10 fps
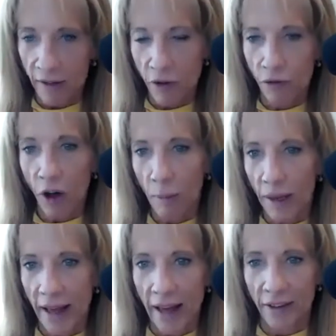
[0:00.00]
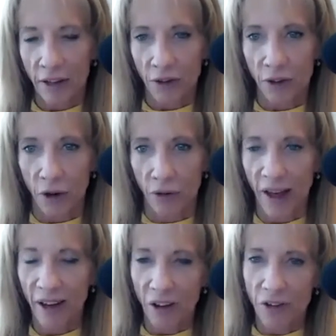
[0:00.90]
If you follow me at Dr. Yurth,
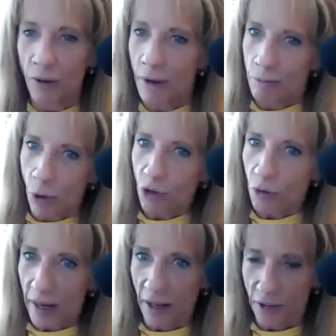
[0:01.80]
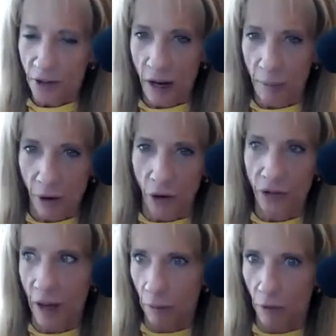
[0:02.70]
most of my Instagram
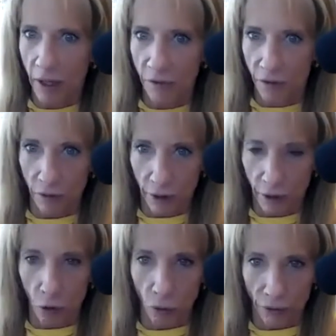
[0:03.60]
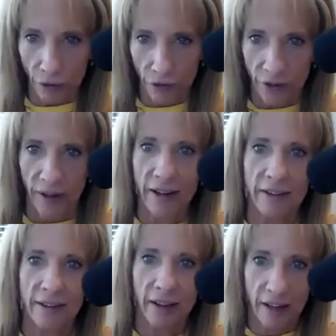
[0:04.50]
posts, I'm looking for really cool new
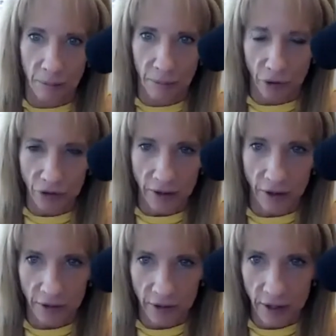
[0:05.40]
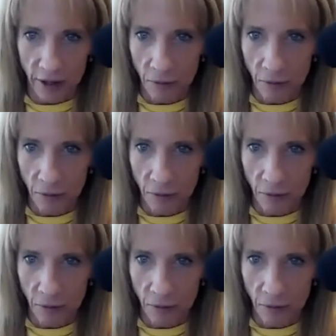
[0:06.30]
studies and kind of posting those to you.